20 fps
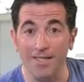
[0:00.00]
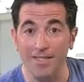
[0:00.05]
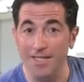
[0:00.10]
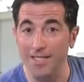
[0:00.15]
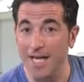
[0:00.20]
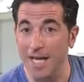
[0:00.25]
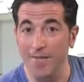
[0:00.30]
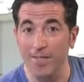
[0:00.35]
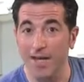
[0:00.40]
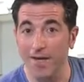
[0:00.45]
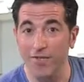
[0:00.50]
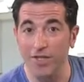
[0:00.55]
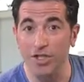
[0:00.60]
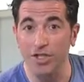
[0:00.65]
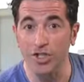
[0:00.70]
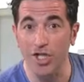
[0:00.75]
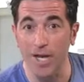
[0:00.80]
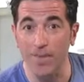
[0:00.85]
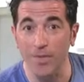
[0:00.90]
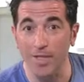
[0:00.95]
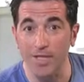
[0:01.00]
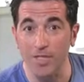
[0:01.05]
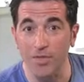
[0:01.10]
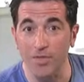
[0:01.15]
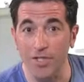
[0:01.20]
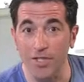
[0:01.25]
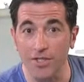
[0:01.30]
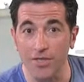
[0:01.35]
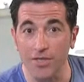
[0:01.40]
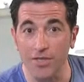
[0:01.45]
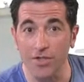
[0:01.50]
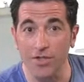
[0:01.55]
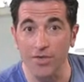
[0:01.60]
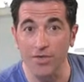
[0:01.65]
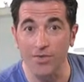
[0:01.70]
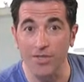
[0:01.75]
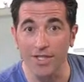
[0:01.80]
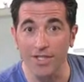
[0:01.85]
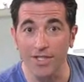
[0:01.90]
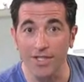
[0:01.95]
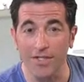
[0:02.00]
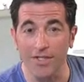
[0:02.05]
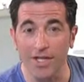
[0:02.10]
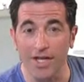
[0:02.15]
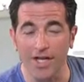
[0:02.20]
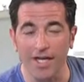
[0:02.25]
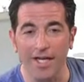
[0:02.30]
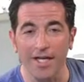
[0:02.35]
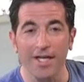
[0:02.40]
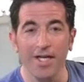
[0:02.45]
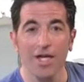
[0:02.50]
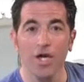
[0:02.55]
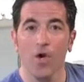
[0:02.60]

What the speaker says: It's named after the Japanese researcher who did the study,